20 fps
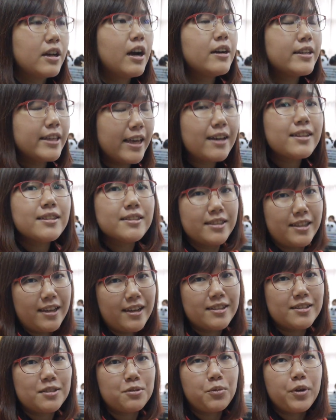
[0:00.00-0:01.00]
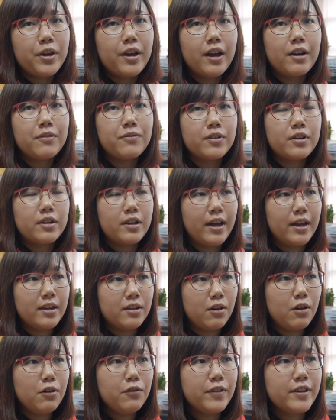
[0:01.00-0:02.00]
Uh, yes, yes. We have a head
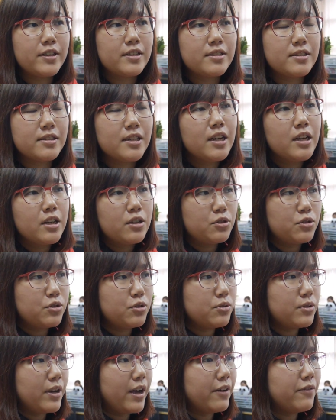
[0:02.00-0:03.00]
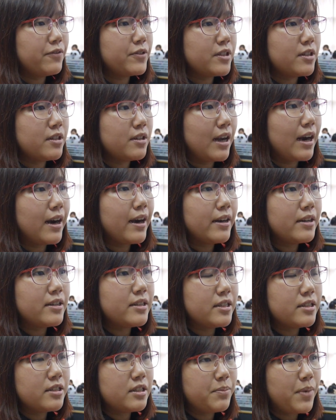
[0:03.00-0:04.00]
office to have the
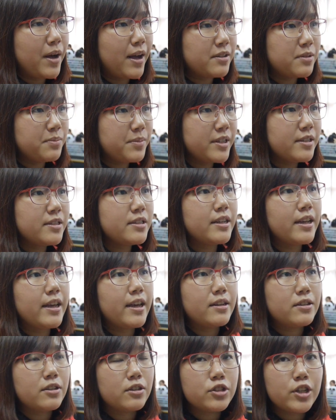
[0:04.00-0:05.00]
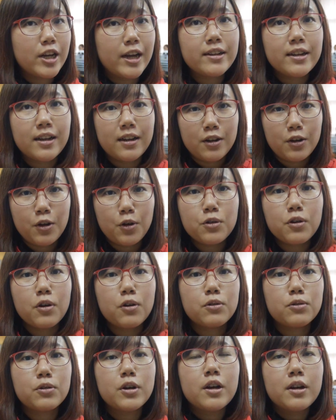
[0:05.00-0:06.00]
R&D department and the China
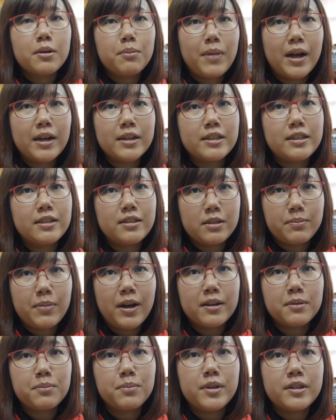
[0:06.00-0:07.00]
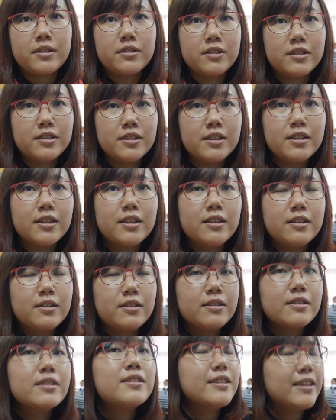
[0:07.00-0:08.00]
local marketing department. It's
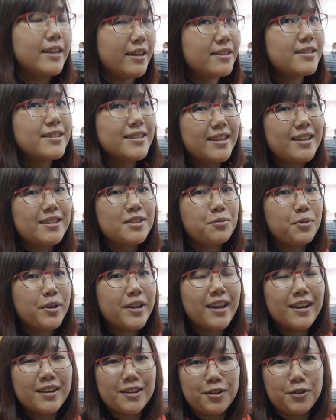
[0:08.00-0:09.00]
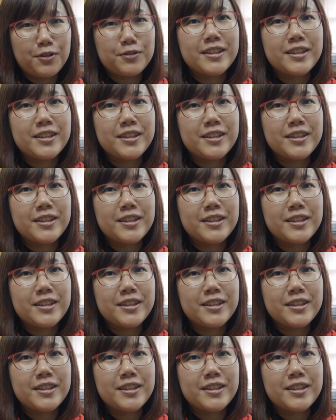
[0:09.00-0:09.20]
upstairs. Yes, yes. We right. can go